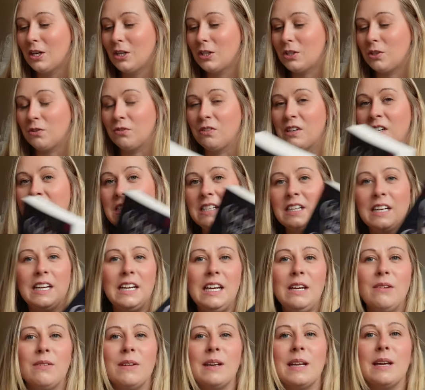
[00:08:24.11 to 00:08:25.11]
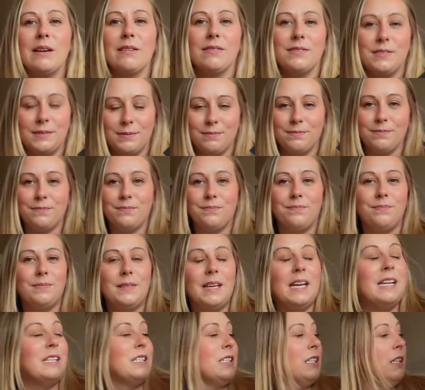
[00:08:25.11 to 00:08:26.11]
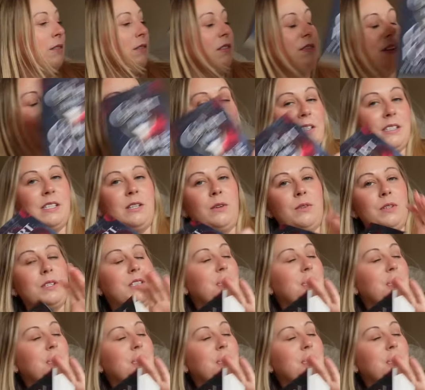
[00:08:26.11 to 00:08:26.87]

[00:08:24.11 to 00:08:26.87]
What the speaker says: to read it, even if it's another fantasy on the